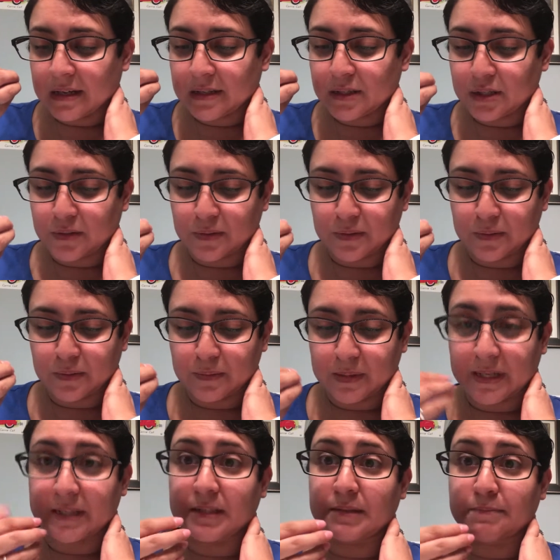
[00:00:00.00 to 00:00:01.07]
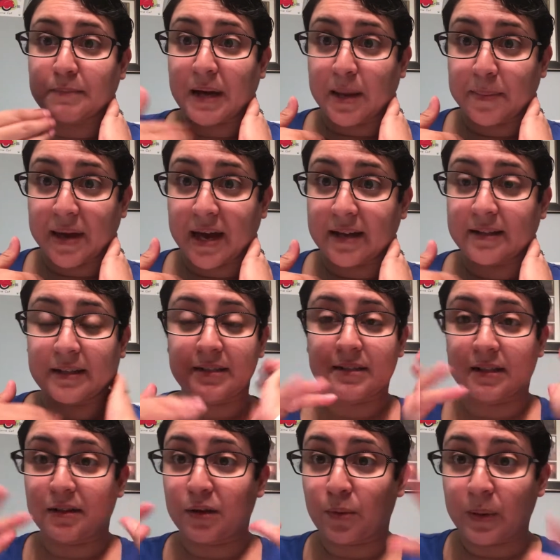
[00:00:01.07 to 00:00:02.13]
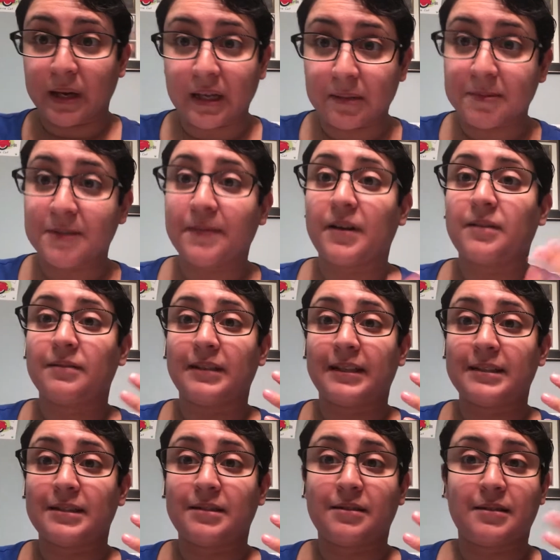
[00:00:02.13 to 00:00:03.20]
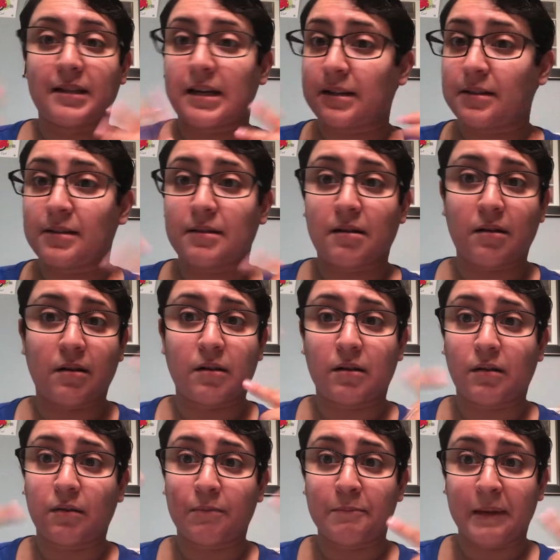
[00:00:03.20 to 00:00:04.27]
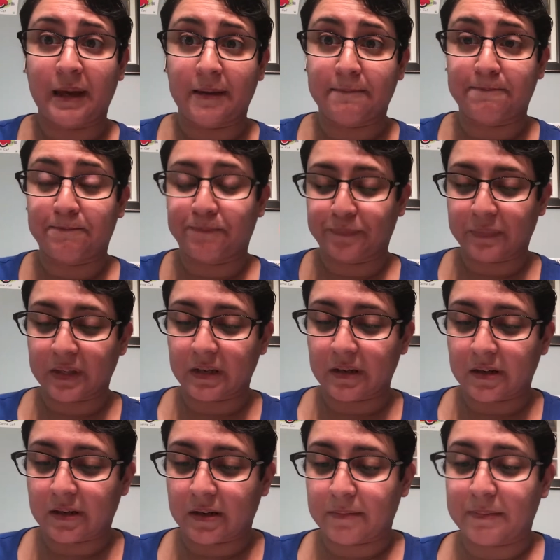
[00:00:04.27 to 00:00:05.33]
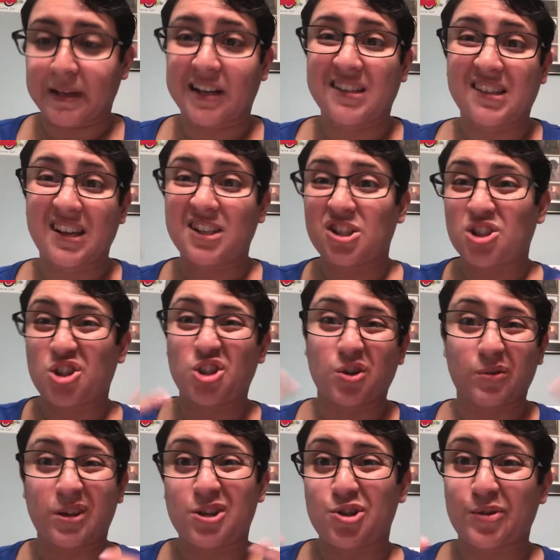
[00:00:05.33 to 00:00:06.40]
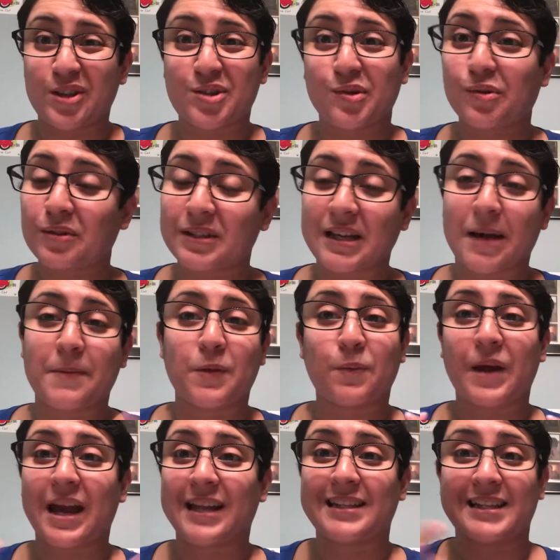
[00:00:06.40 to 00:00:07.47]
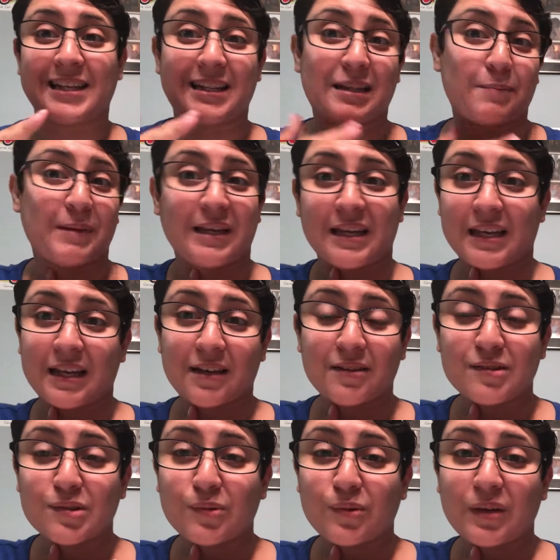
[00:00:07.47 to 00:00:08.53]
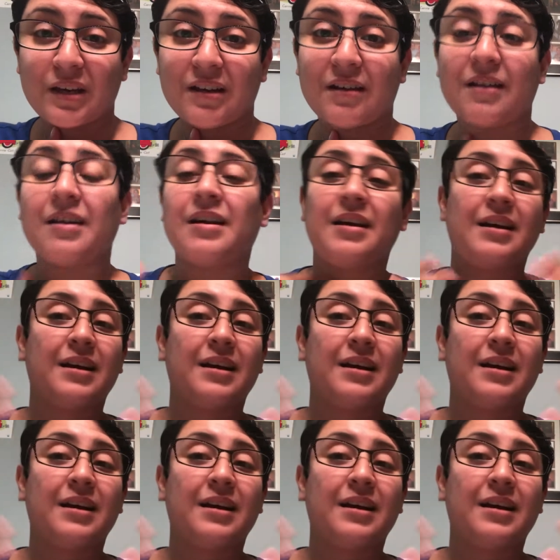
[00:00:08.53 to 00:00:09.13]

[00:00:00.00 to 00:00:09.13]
So that's my bad. That's not the curriculum's fault. That's all me. Because I just don't enjoy circle time the way I did at the beginning of the school year.